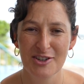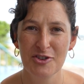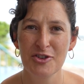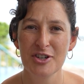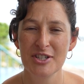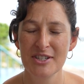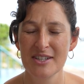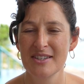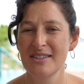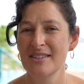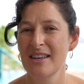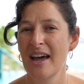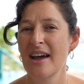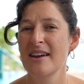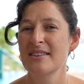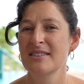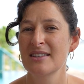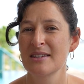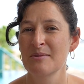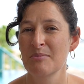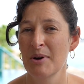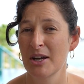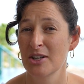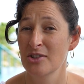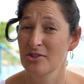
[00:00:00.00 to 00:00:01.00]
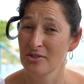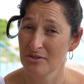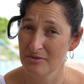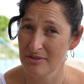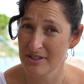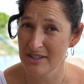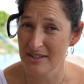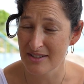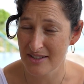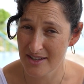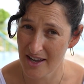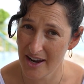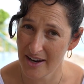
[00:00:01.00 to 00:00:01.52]
criticizing my
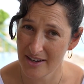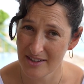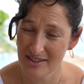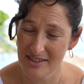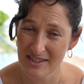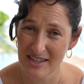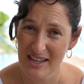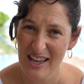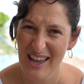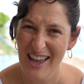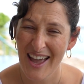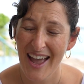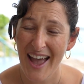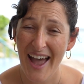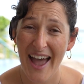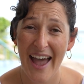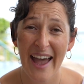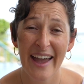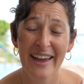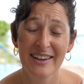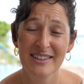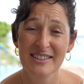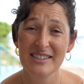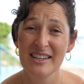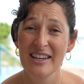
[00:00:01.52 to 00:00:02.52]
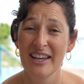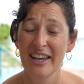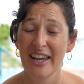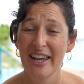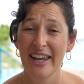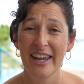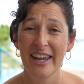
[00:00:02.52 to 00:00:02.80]
jewelry designs. And